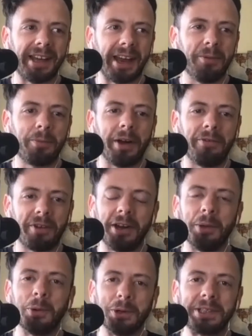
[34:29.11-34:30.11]
and by
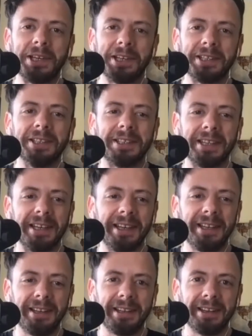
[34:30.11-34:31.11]
finding more
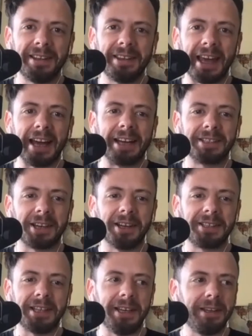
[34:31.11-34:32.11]
certainty, the
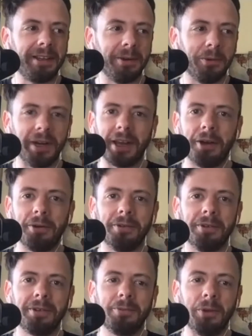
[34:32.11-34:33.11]
anxiety that we
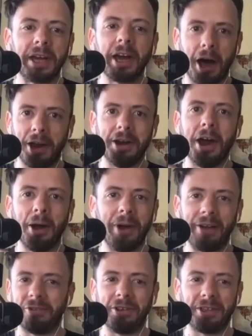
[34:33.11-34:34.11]
can't know
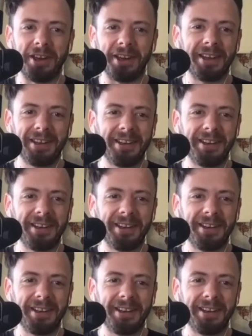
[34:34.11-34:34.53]
everything.